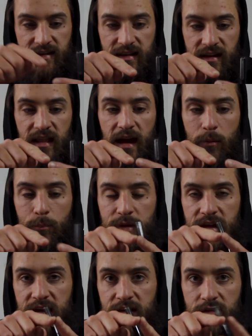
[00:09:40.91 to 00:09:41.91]
that like
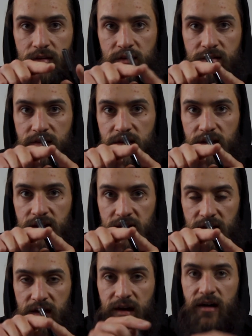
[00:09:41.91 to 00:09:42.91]
pierces into the
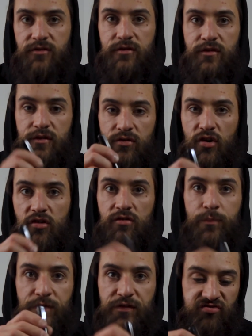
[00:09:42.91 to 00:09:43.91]
ink cartridge.
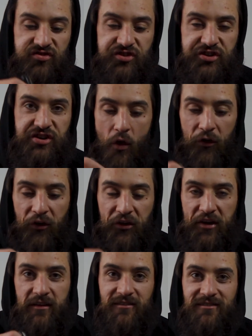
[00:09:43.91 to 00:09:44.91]

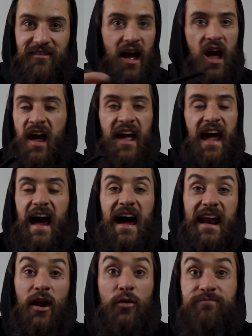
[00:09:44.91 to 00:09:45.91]
I
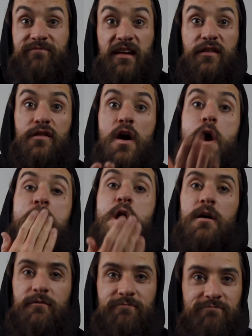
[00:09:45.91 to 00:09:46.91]
know, it's just
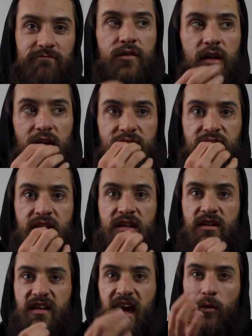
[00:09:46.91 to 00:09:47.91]
that
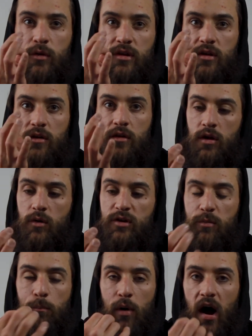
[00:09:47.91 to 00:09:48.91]
feeling you get when
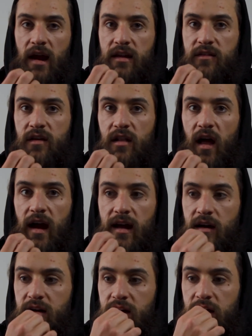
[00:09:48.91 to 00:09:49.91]
you bite into
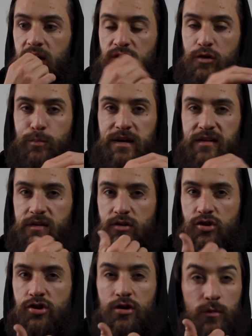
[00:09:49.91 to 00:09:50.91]
like a new piece of
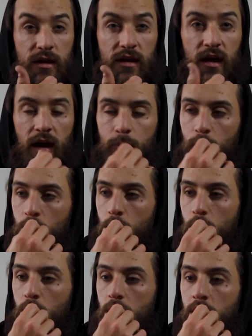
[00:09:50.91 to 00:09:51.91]
chewing gum
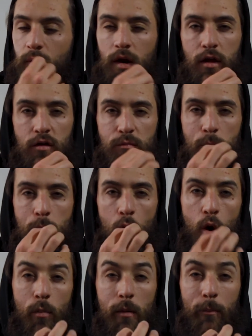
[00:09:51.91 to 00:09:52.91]
or one of those
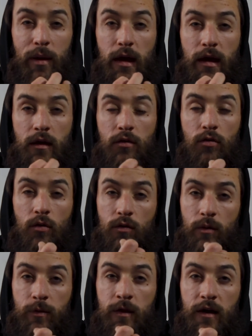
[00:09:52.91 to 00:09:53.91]
boba beads or
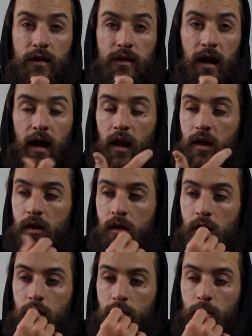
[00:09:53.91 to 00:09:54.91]
something like that. I don't
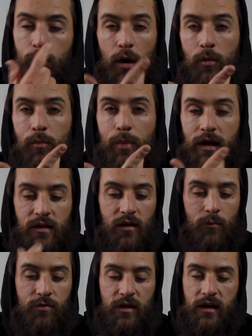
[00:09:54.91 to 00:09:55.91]
know. The boba beads
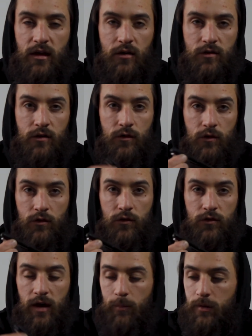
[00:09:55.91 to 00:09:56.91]
I'm thinking of because this is
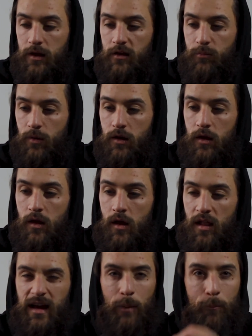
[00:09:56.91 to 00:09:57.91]
Japanese, but
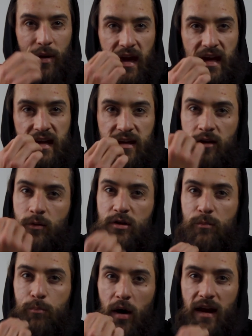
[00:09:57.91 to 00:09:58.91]
like a pea. You know when
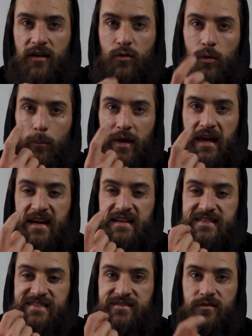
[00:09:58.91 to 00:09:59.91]
you bite into a
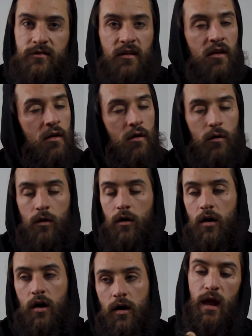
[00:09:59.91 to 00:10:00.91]
pea?
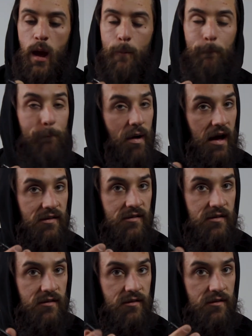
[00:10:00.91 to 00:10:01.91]
Oh, but
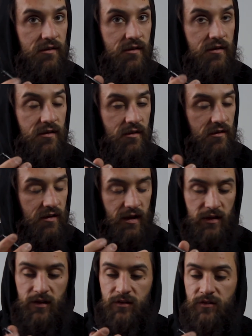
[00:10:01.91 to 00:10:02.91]

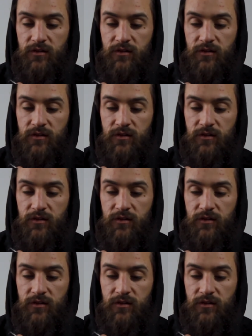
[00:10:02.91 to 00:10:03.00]
now, ladies and